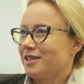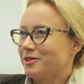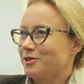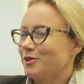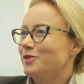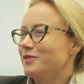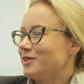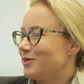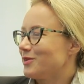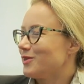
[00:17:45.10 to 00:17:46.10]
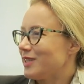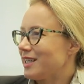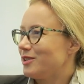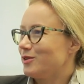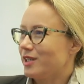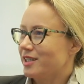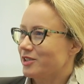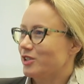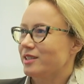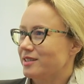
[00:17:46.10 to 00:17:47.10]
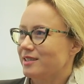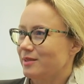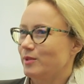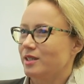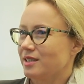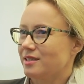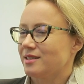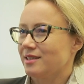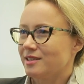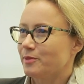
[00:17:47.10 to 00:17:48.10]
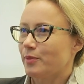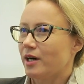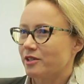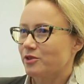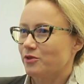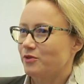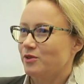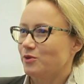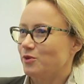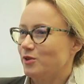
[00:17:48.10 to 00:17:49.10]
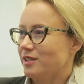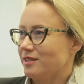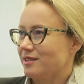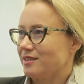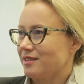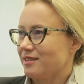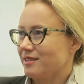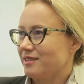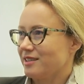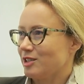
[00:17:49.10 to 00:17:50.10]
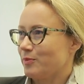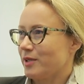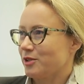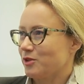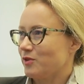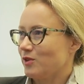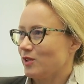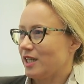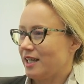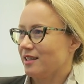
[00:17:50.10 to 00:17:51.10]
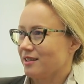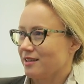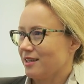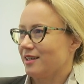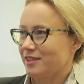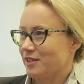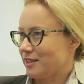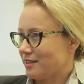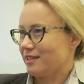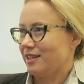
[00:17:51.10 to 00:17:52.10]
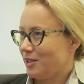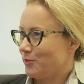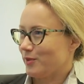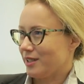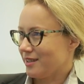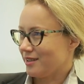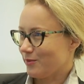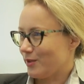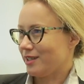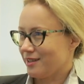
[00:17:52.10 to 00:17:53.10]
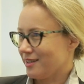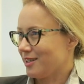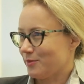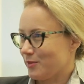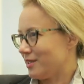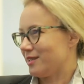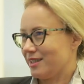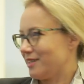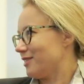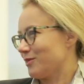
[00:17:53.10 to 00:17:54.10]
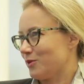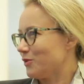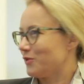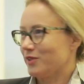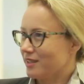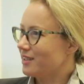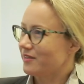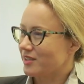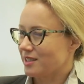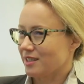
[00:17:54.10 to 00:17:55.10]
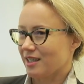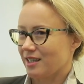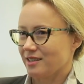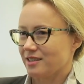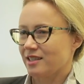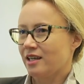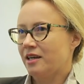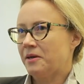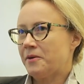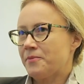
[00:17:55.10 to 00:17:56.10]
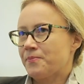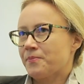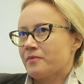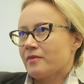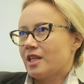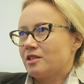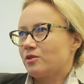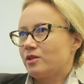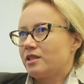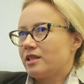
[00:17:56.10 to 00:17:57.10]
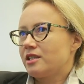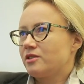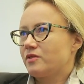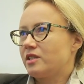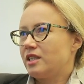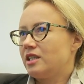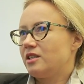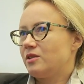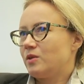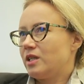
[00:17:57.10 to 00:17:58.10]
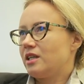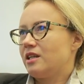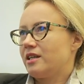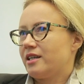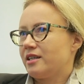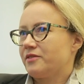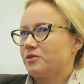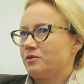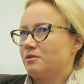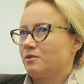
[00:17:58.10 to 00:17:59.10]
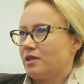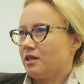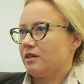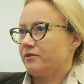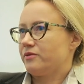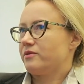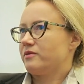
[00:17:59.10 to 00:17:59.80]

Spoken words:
solving, you know, like you are just, I mean, it's part of you, it's part of your day and night and sleep and waking up and drinking coffee and everything else. So in the end of the day, you really have to love